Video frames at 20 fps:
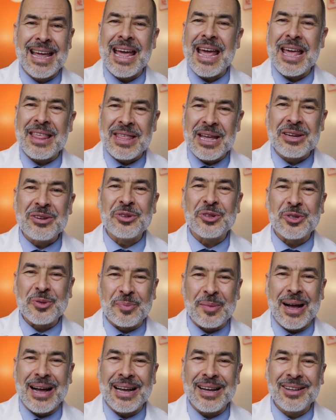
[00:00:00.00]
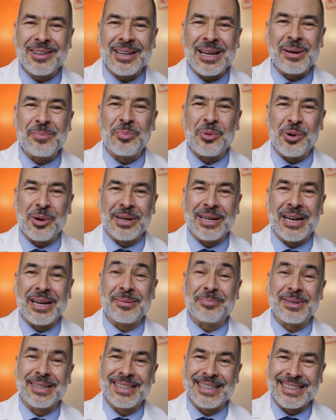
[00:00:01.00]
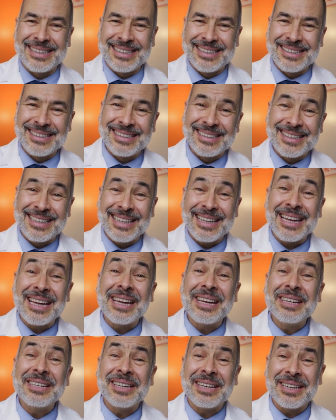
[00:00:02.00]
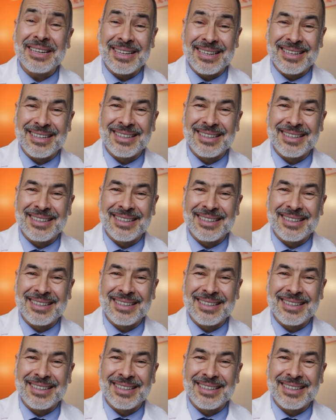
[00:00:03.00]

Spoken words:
and then you smile and point up? He did.